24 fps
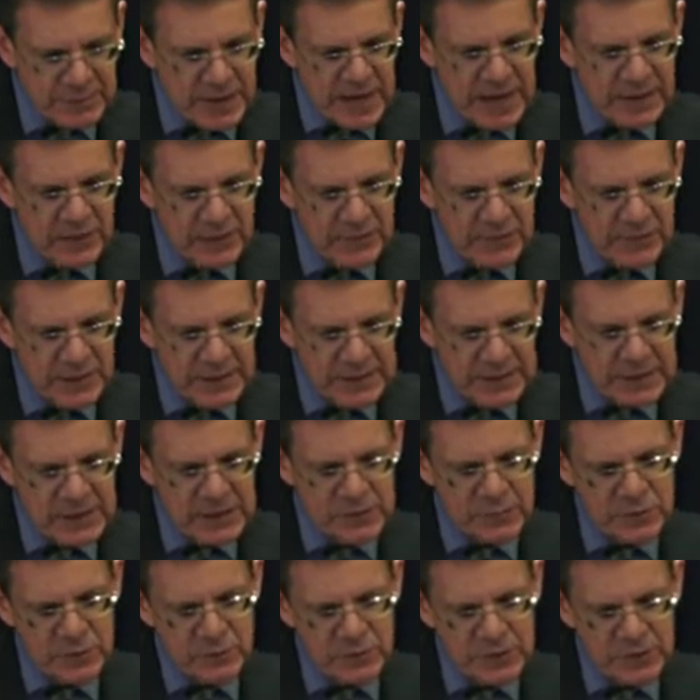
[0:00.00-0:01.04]
the battle of
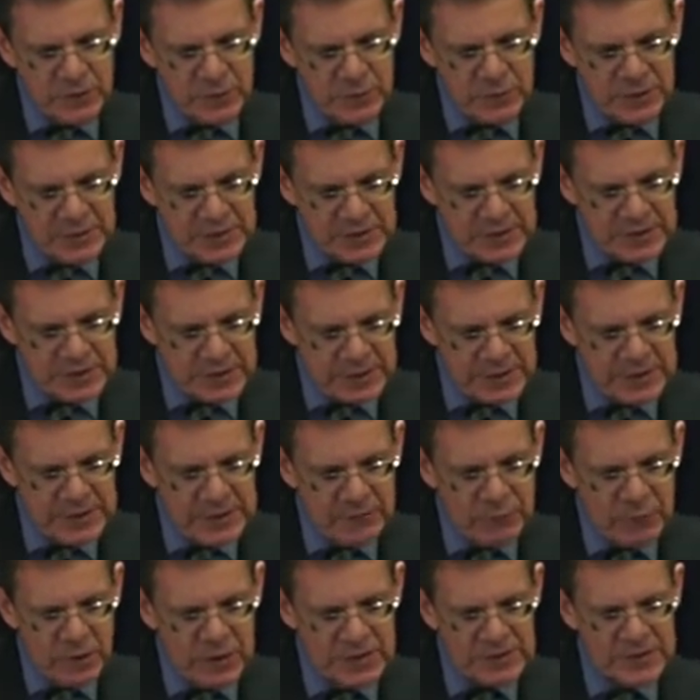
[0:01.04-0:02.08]
ideas between Lewis and
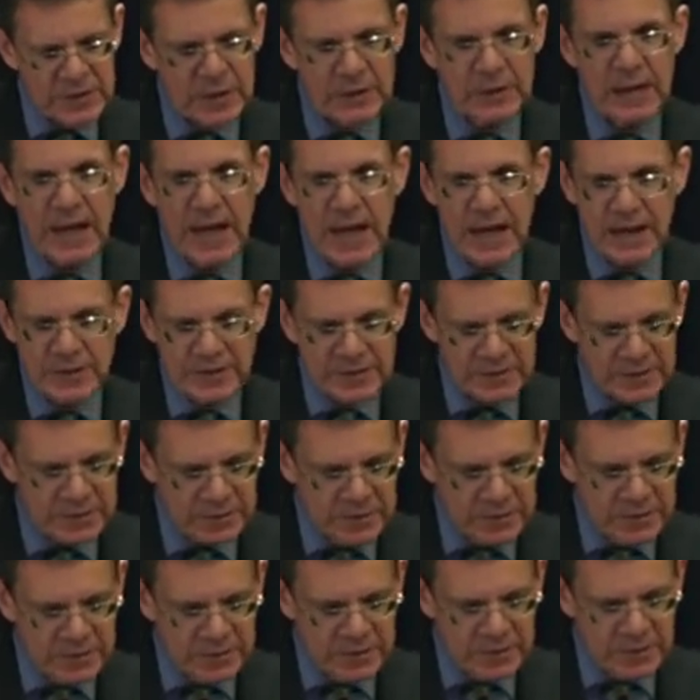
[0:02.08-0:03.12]
Said was, alas,
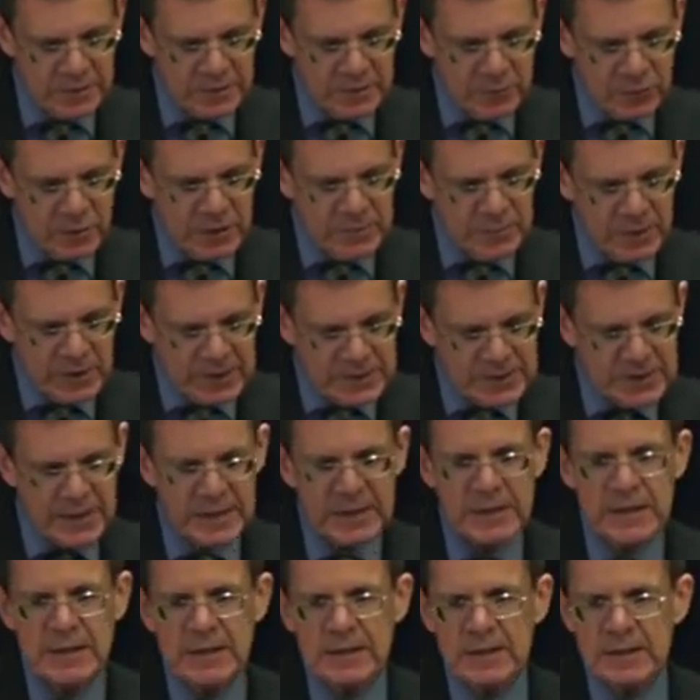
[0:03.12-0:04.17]
won by
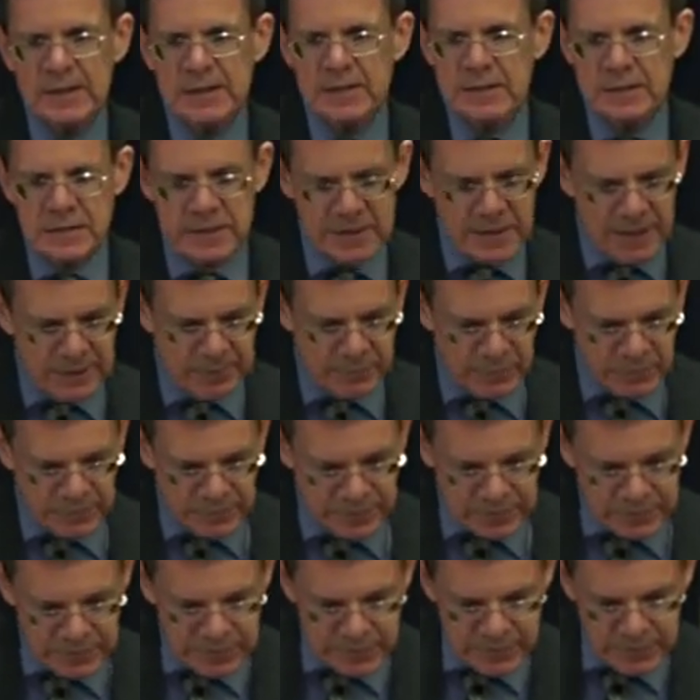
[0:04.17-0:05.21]
Said and his
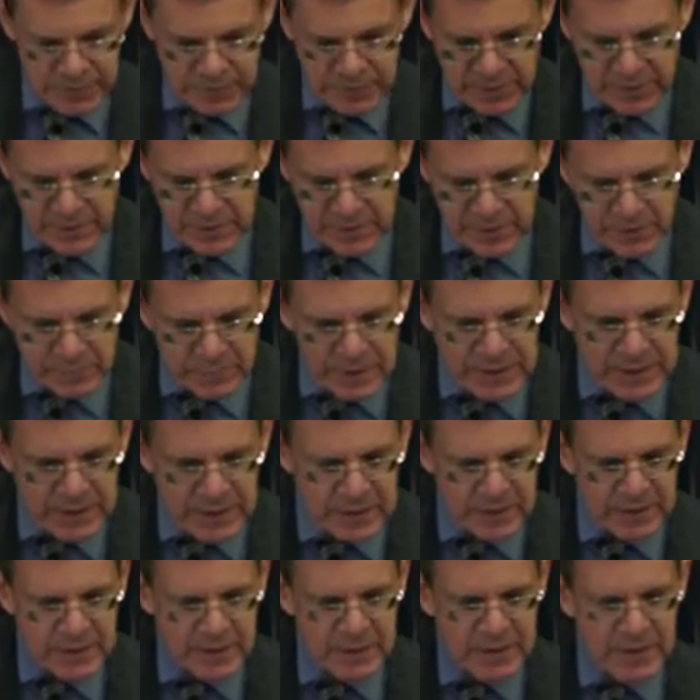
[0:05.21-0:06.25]
disciples. To
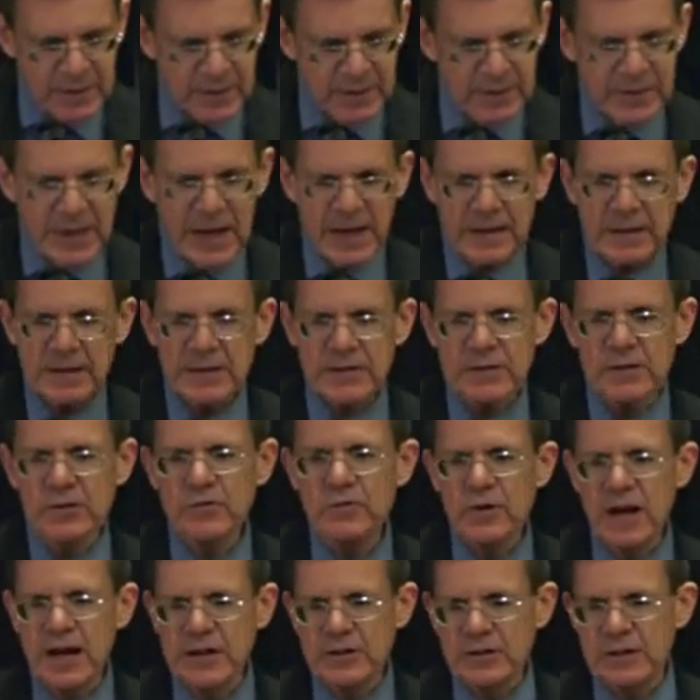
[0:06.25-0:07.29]
me, that is a
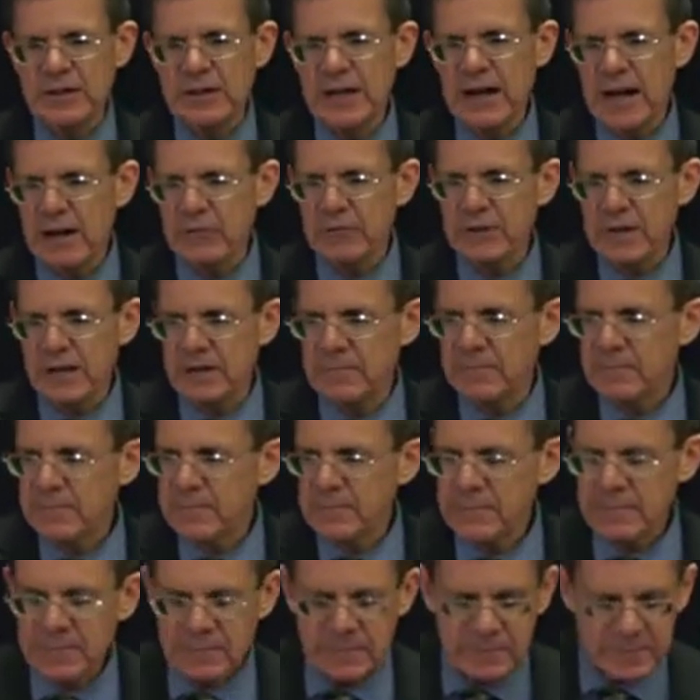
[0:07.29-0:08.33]
tragic outcome,
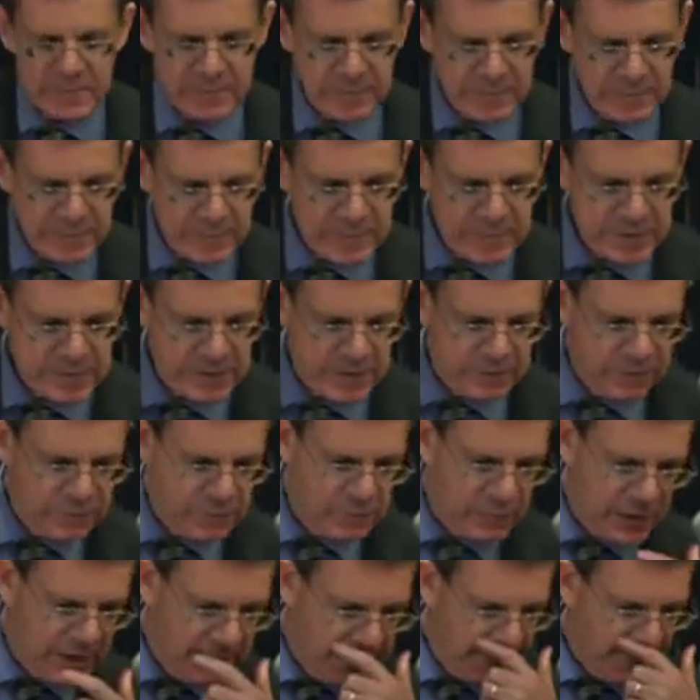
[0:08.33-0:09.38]
said
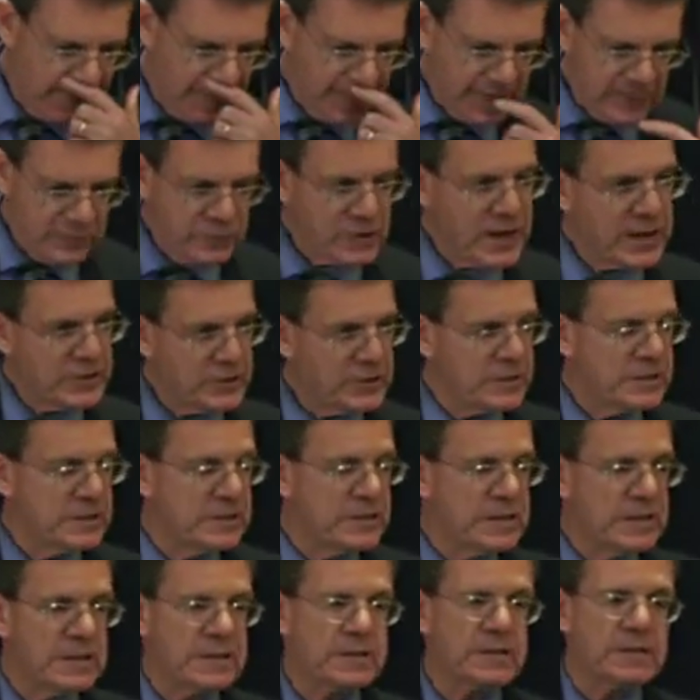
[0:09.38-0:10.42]
Fuad. Now, tragic
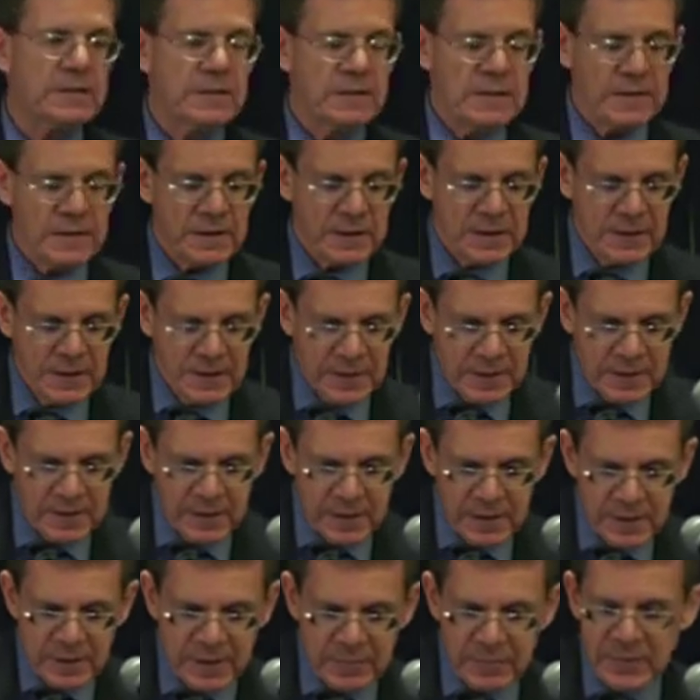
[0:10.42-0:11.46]
indeed,
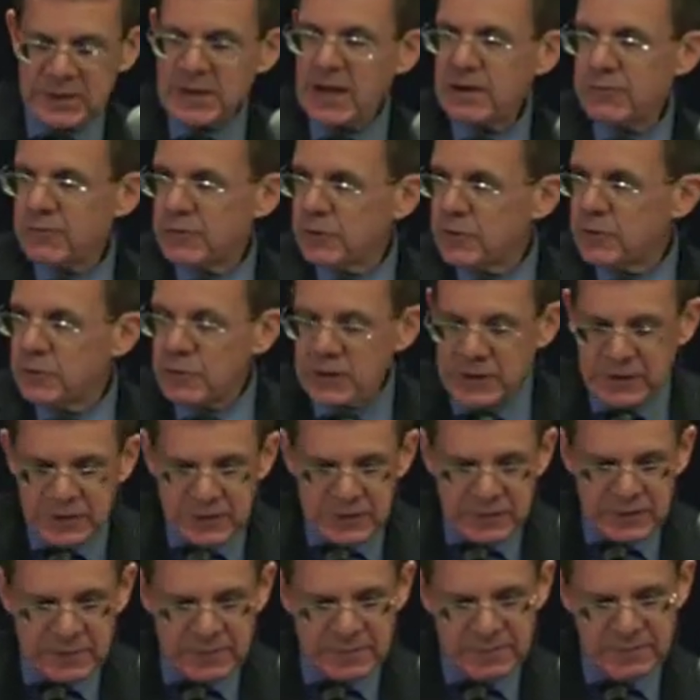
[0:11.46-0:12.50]
but not for
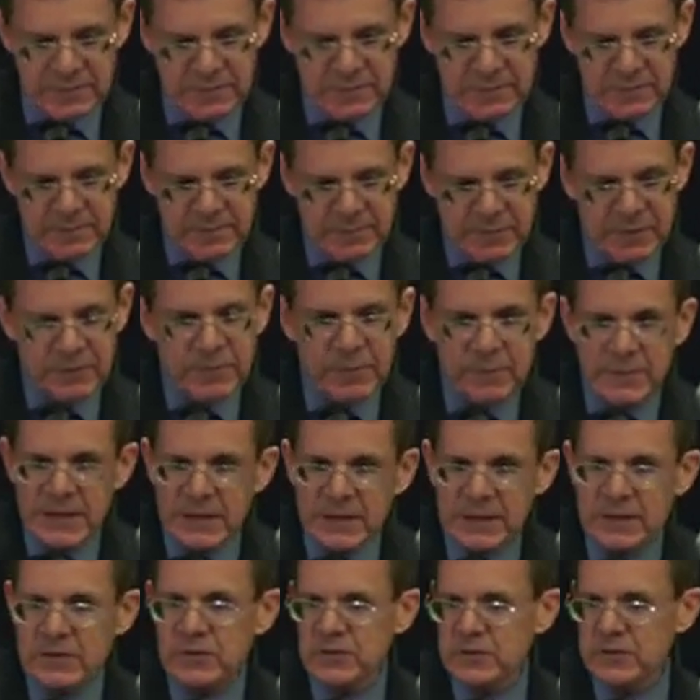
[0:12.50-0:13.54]
Lewis, but for
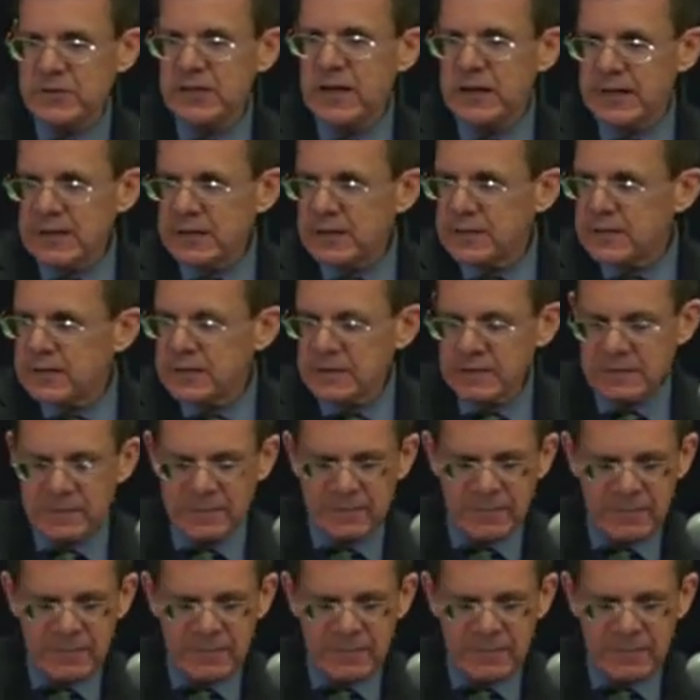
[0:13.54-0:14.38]
Middle Eastern studies.